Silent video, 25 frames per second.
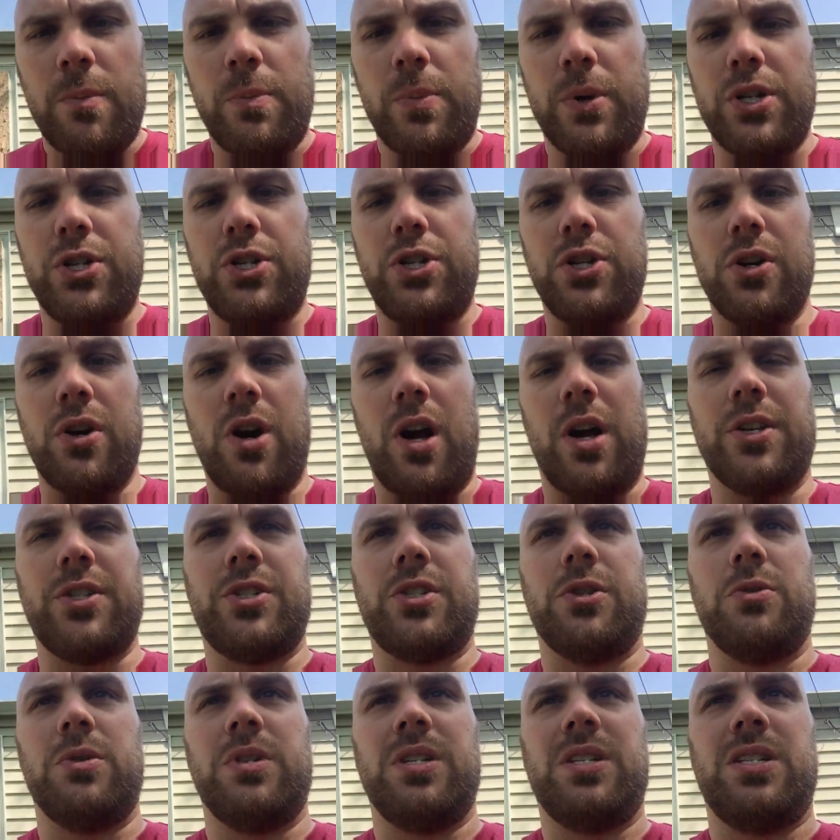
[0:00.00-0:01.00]
but you're
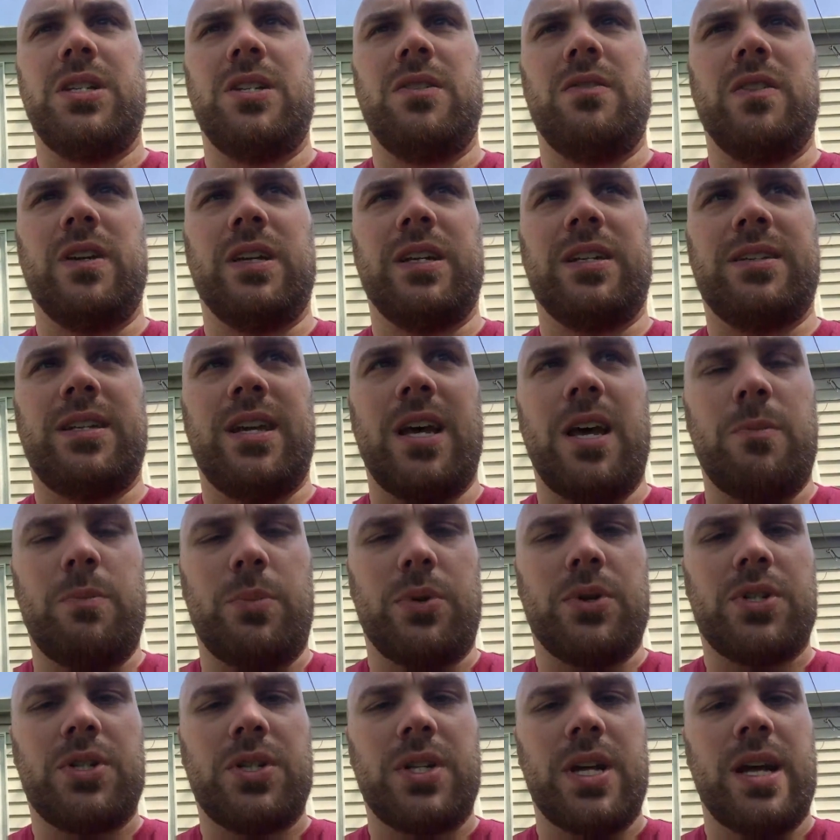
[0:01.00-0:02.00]
also receiving
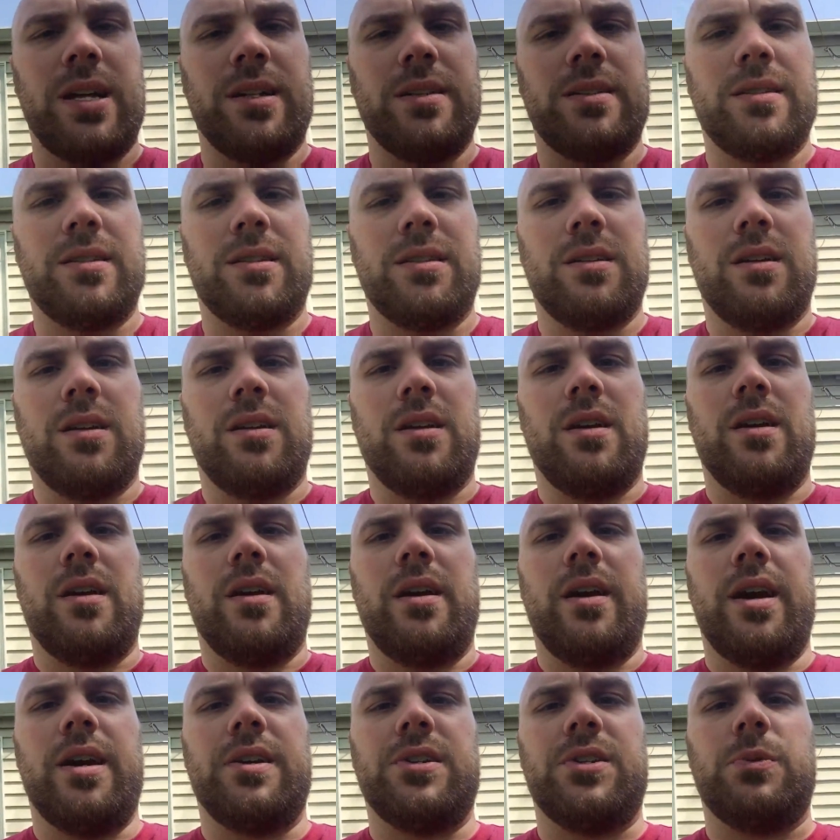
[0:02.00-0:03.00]
10%
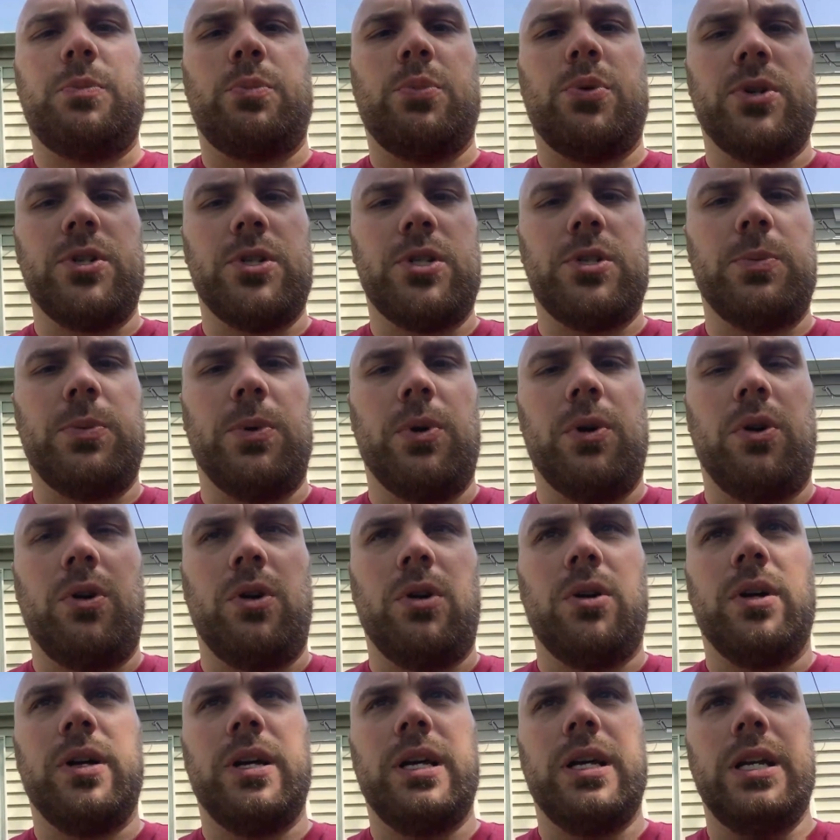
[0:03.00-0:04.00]
as a
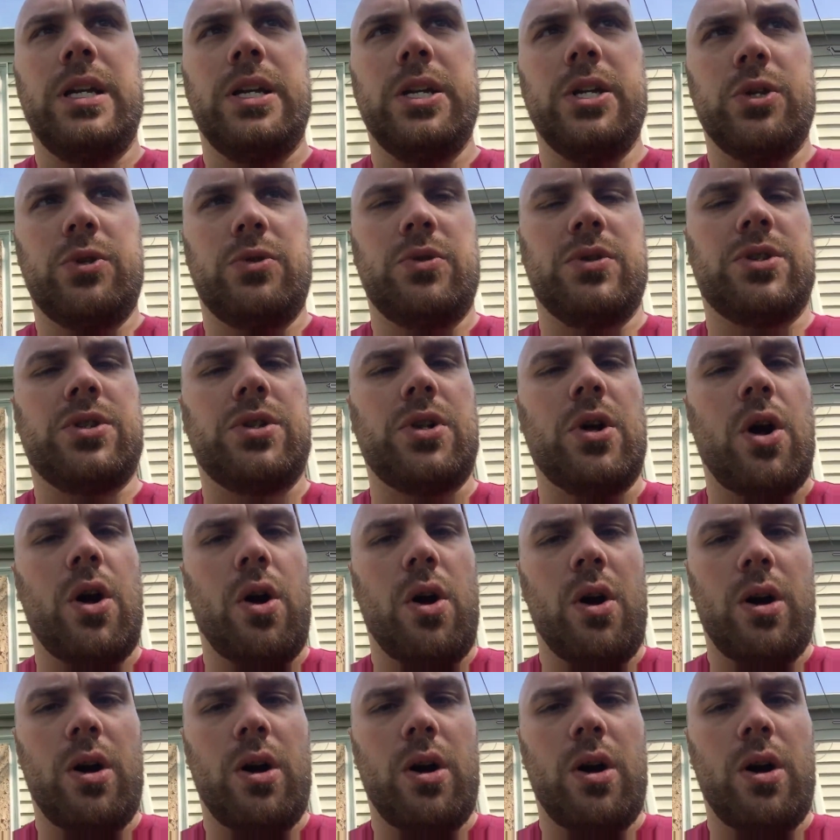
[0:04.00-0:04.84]
principal and interest